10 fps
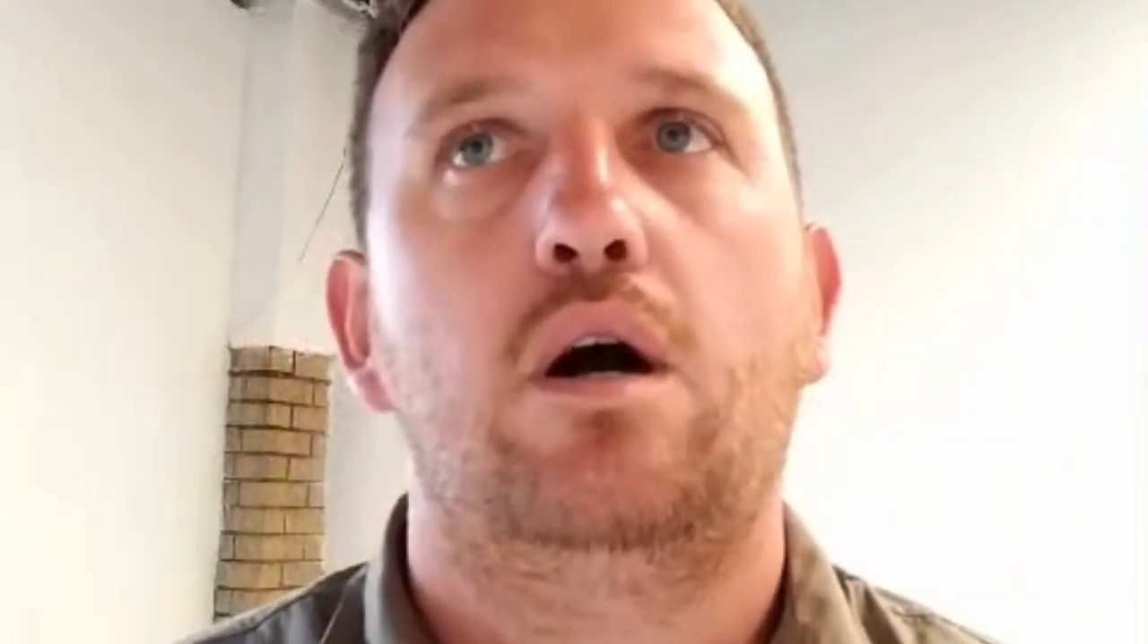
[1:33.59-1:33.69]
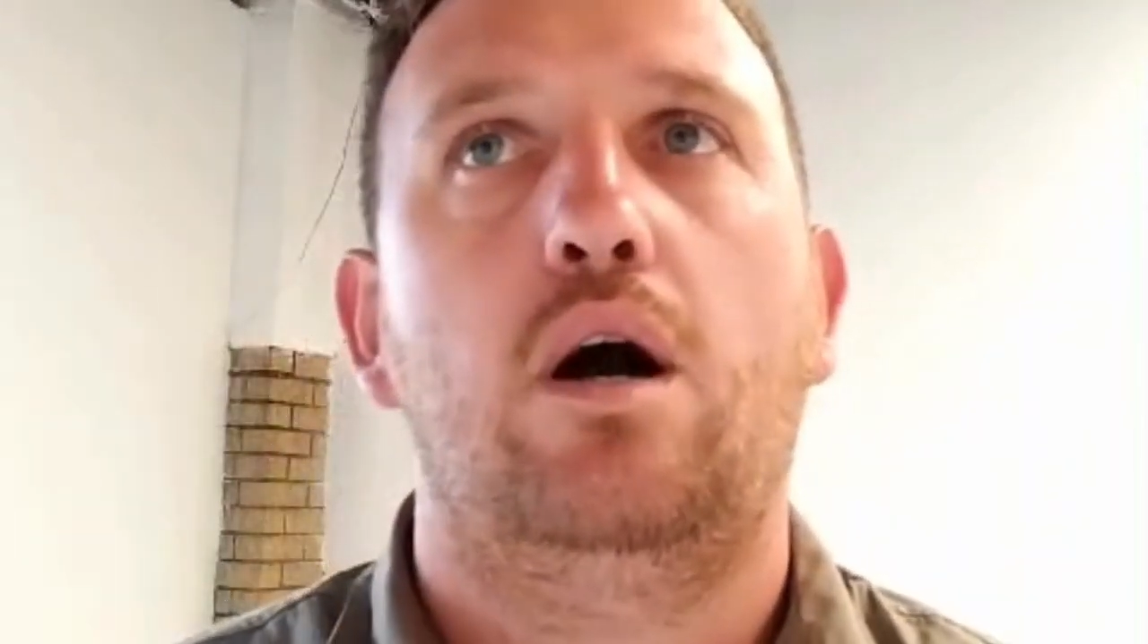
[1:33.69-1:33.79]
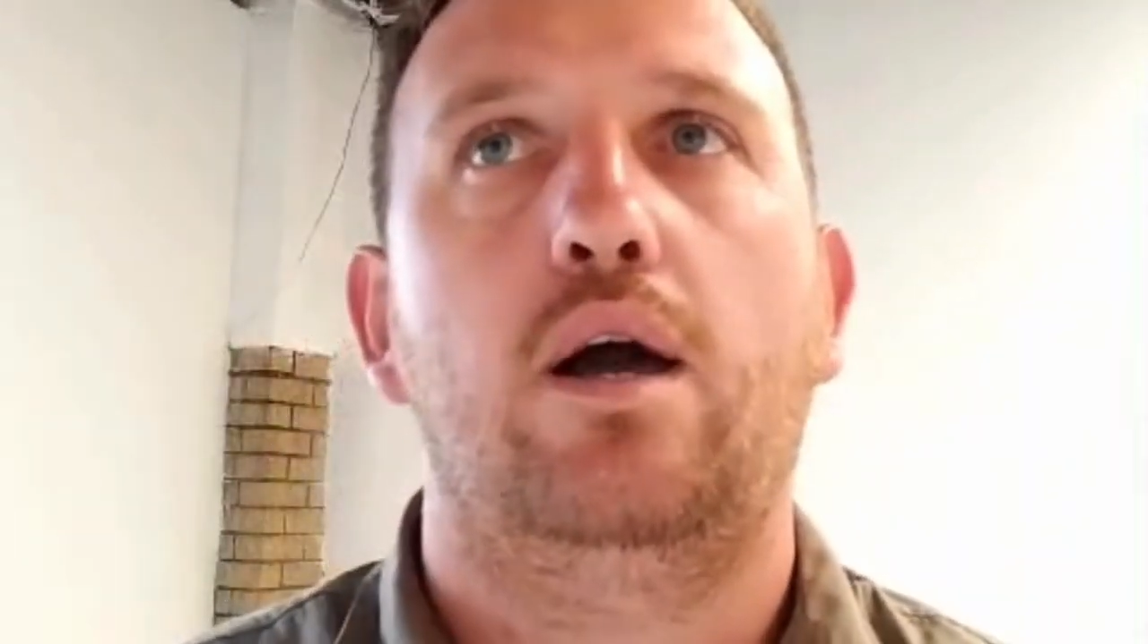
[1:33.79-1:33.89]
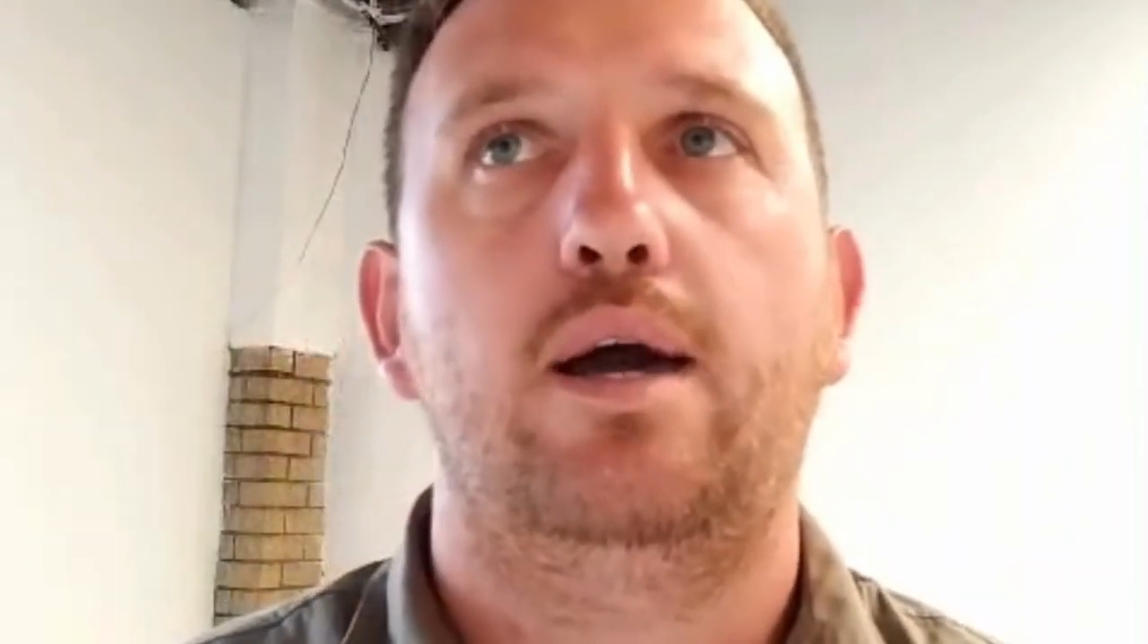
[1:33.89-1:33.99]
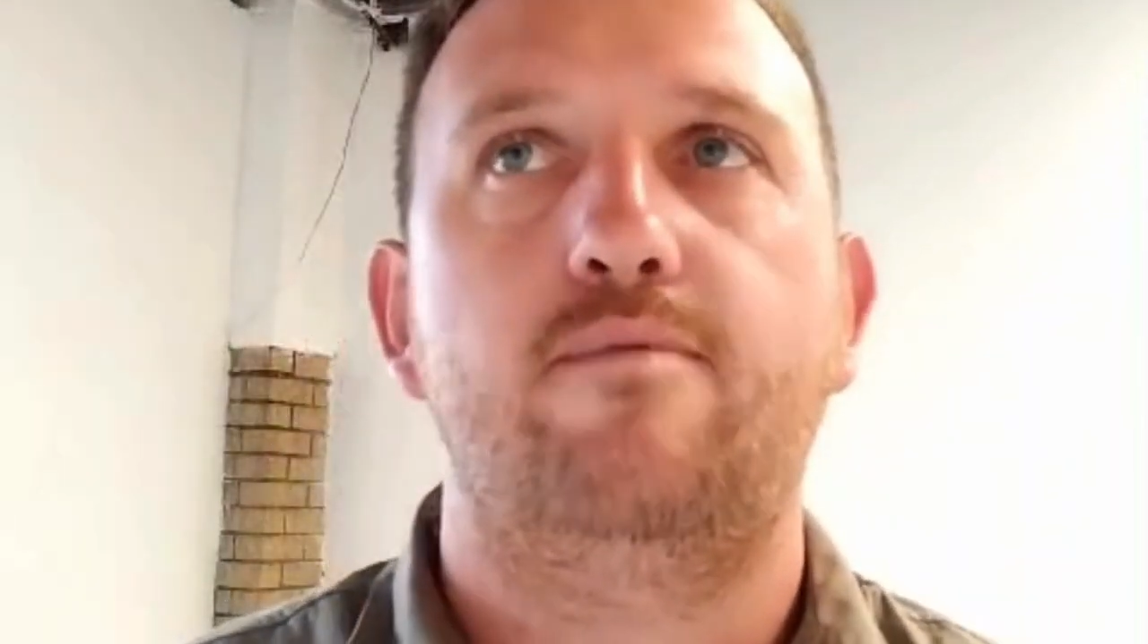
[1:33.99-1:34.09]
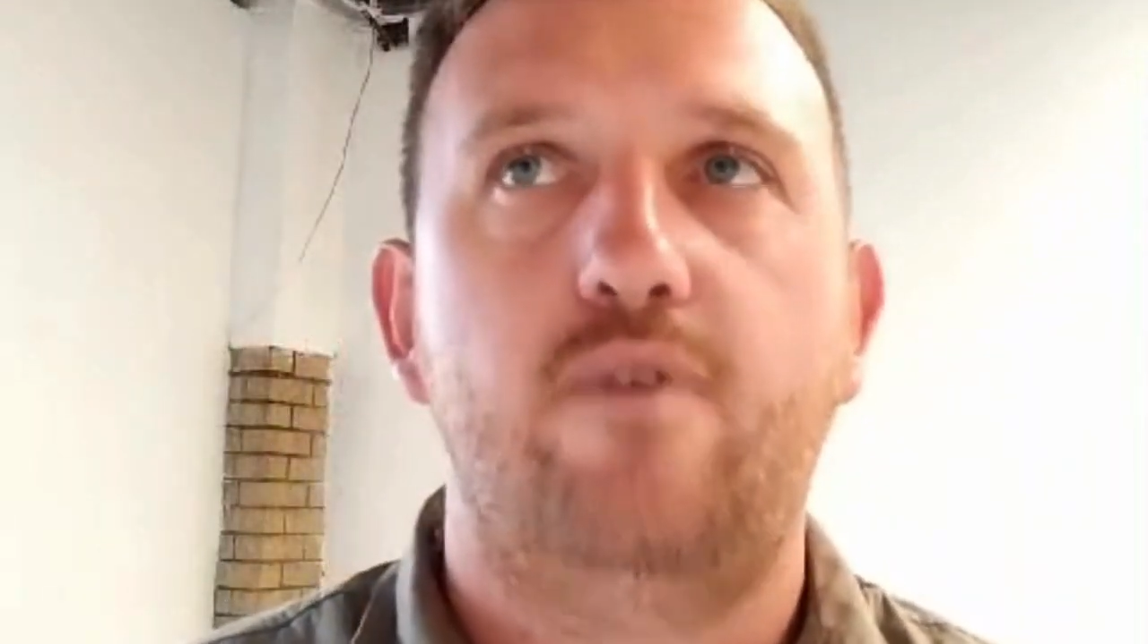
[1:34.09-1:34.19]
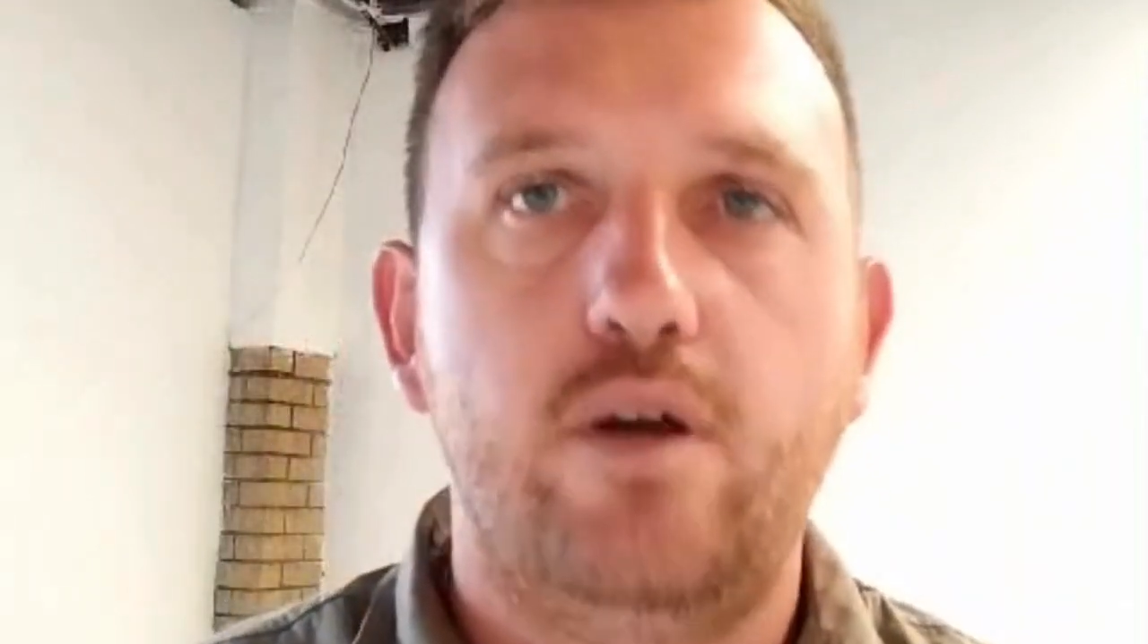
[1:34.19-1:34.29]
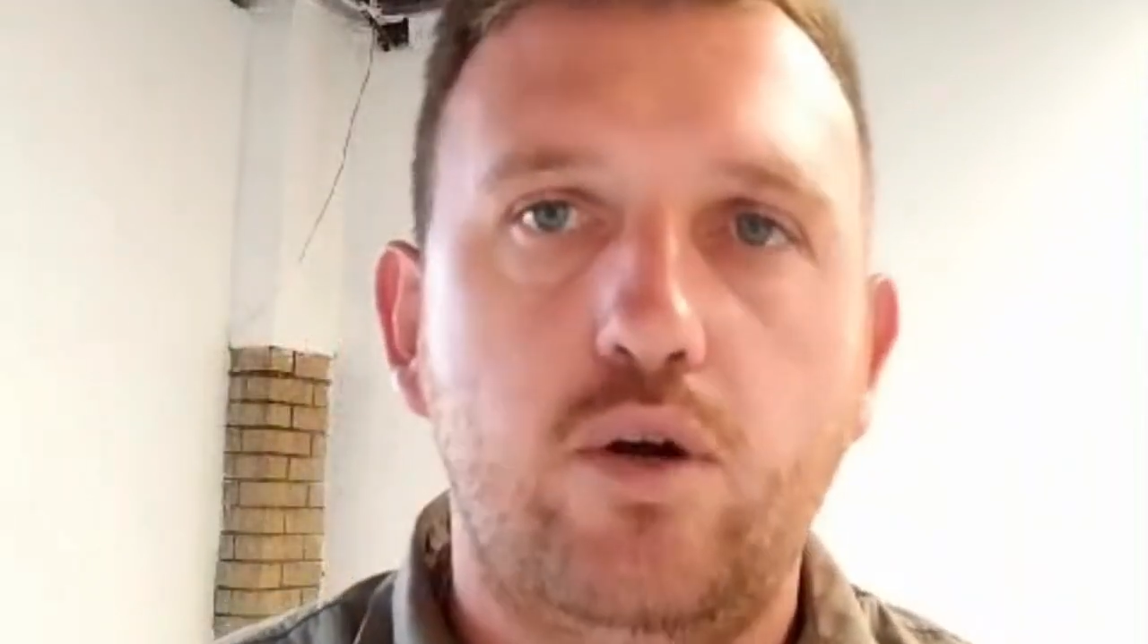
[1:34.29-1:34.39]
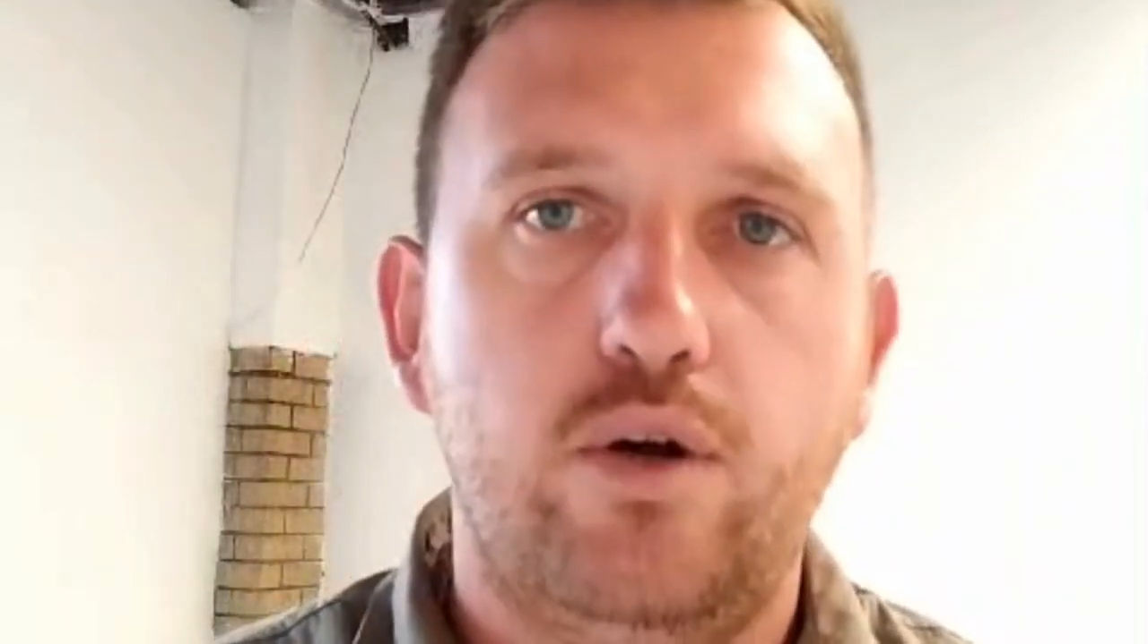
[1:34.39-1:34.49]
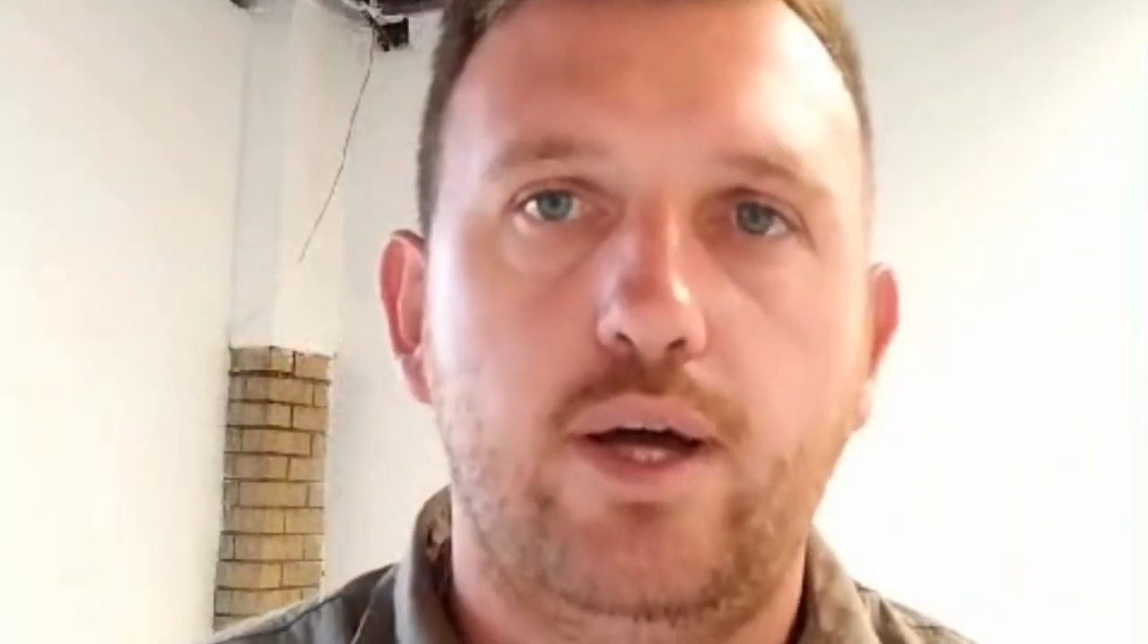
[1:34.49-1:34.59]
I am
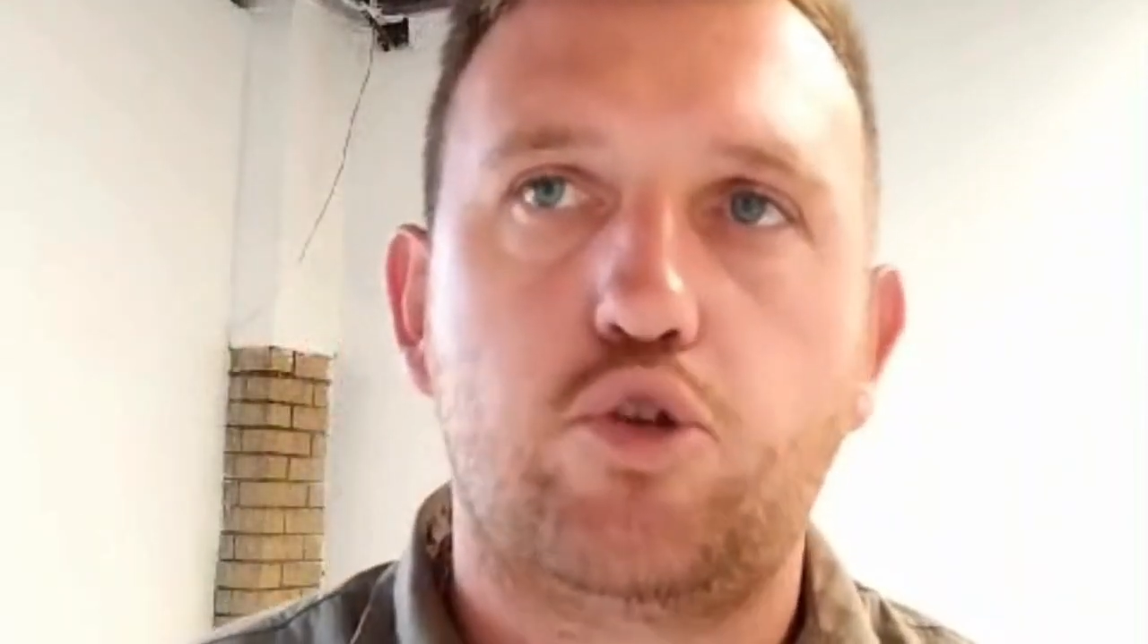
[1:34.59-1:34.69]
very good